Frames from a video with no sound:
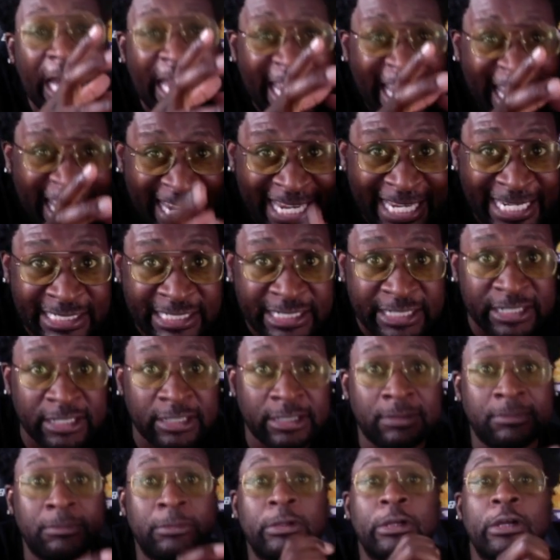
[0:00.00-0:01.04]

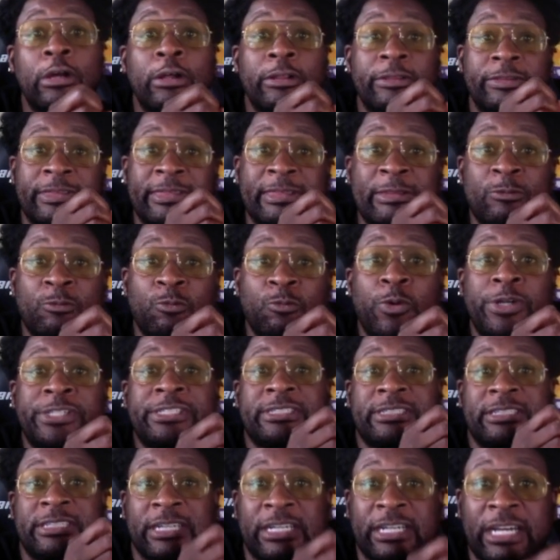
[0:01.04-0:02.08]
income in
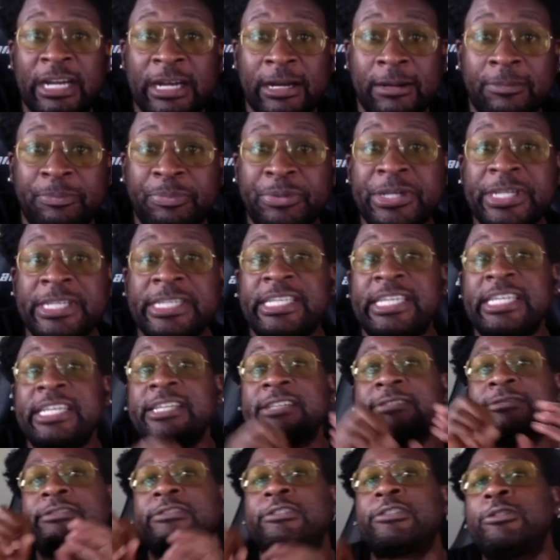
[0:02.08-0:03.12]
which the company
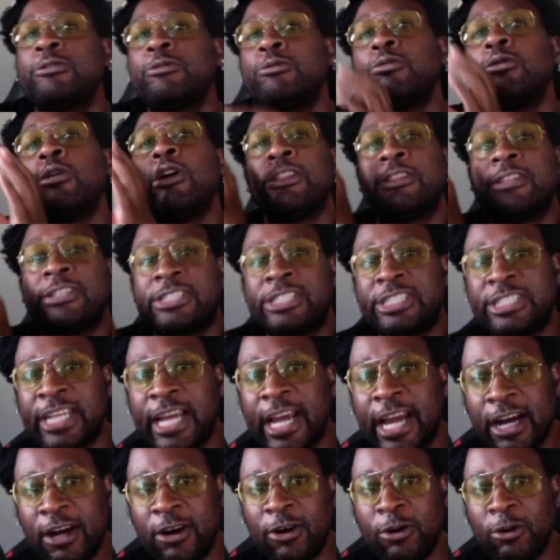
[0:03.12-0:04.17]
gives to the
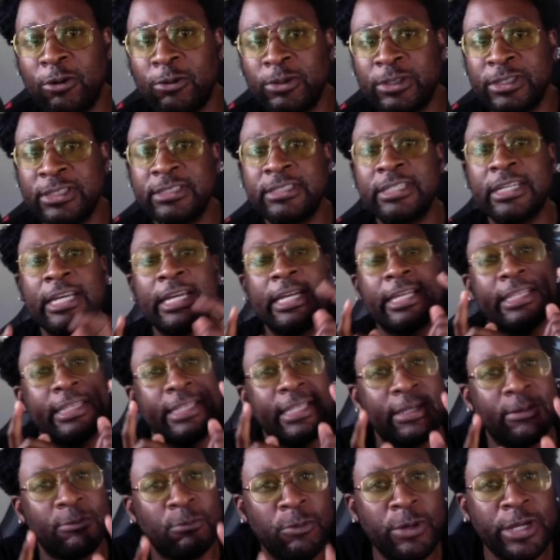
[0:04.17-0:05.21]
shareholders,
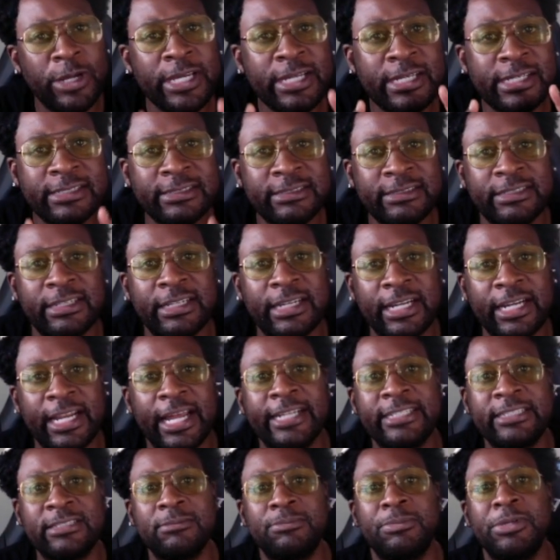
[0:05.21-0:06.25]
then we consider
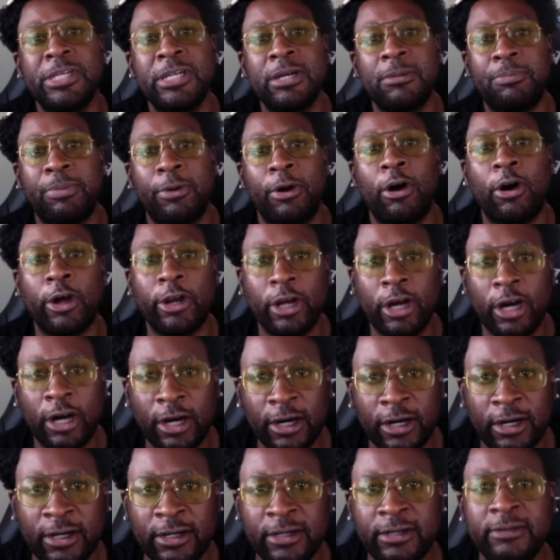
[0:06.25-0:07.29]
that to be a part
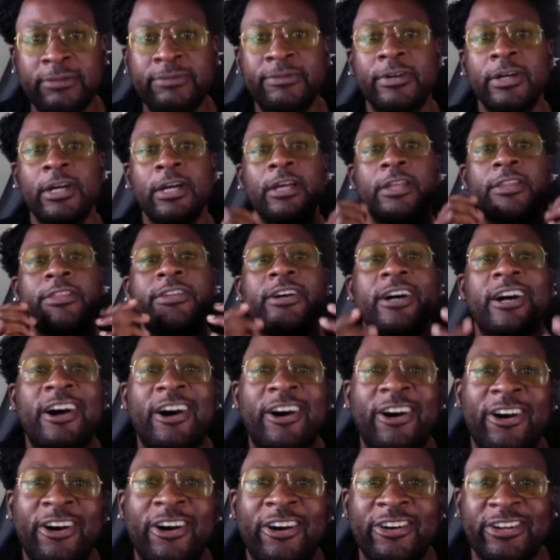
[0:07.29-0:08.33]
of the
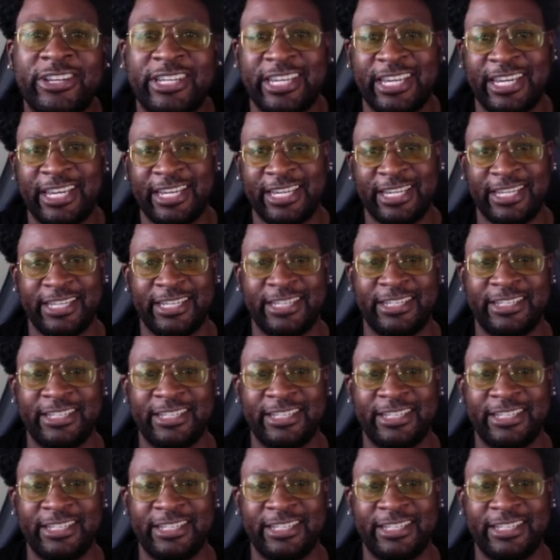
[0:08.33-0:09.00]
all gain.